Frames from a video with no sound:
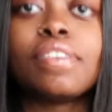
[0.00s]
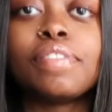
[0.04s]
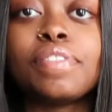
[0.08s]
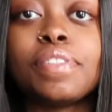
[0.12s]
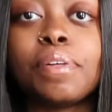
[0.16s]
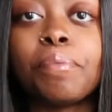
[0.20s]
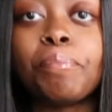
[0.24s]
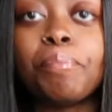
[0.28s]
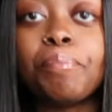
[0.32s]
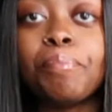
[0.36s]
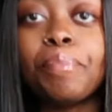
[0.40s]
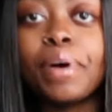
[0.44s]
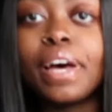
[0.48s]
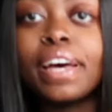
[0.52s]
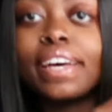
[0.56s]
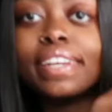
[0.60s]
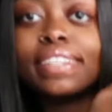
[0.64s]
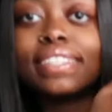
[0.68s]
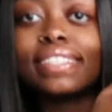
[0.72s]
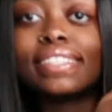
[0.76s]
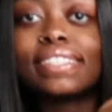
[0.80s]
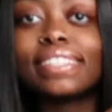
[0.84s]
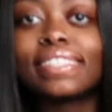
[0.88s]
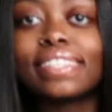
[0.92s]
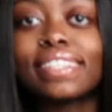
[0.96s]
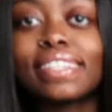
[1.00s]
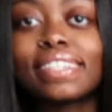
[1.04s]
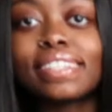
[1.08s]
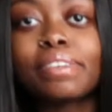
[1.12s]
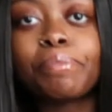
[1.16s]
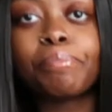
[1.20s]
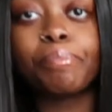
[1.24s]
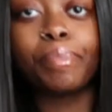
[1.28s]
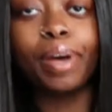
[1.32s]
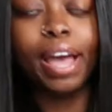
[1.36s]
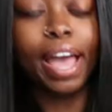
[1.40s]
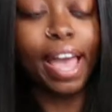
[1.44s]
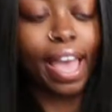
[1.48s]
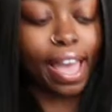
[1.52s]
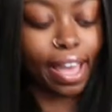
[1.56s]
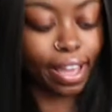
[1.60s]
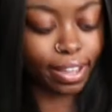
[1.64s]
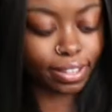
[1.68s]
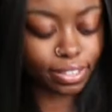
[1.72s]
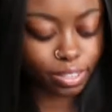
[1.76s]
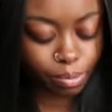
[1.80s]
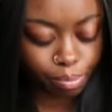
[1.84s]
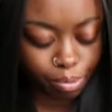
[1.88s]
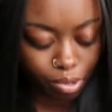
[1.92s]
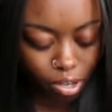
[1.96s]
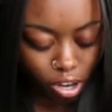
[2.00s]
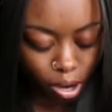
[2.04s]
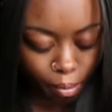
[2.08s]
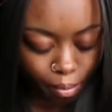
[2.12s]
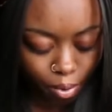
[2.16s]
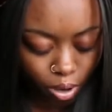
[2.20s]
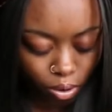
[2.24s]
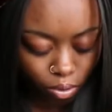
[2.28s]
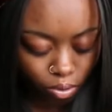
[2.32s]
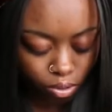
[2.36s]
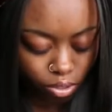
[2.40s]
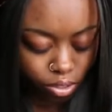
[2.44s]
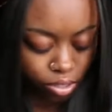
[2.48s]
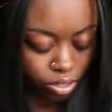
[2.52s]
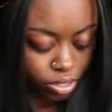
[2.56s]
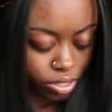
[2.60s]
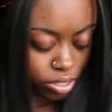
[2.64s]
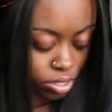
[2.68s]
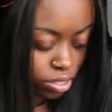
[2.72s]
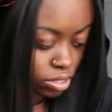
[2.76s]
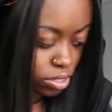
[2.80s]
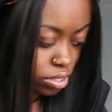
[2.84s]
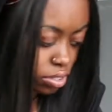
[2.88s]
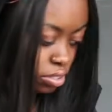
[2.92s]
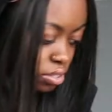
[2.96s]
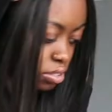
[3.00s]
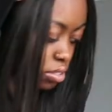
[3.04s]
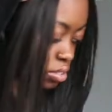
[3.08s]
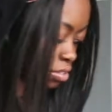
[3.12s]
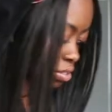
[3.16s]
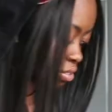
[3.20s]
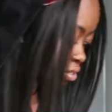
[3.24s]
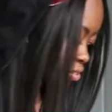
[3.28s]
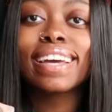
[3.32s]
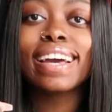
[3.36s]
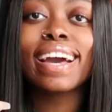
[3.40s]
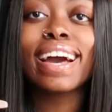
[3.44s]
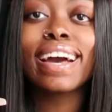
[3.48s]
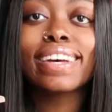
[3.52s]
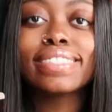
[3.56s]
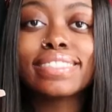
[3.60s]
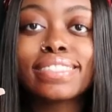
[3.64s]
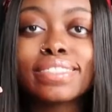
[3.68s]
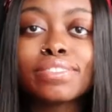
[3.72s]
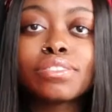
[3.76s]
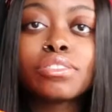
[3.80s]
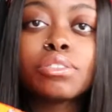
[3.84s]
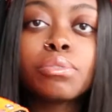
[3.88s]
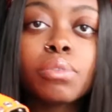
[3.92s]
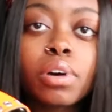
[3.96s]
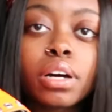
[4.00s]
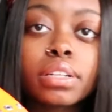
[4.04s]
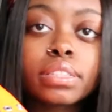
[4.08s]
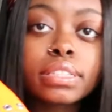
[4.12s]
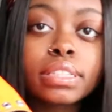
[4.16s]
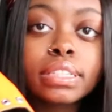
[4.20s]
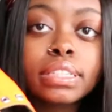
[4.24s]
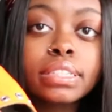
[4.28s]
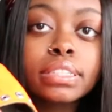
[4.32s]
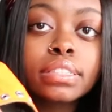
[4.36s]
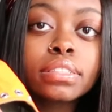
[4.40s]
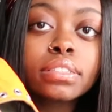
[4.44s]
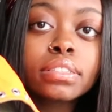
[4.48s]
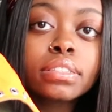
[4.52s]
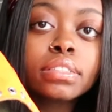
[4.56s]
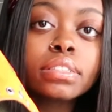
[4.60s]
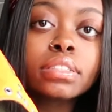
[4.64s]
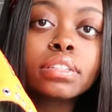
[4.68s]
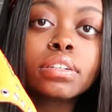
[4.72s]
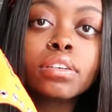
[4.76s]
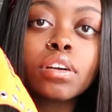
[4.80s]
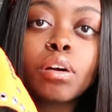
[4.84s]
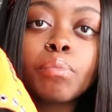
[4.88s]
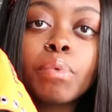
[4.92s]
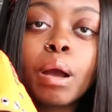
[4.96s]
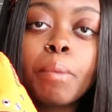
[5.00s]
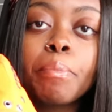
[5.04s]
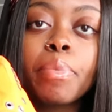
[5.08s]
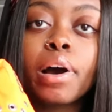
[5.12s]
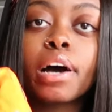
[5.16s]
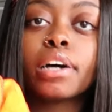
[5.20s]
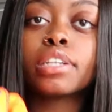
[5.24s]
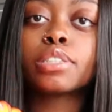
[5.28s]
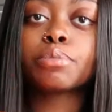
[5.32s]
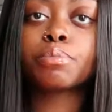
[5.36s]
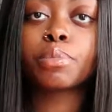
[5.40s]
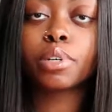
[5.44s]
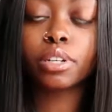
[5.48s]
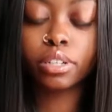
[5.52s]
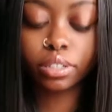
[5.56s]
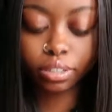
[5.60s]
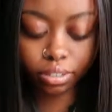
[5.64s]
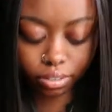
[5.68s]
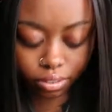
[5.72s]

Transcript: of the best bag to put all my orders in. And guys, if you want these, they're on my Poshmark.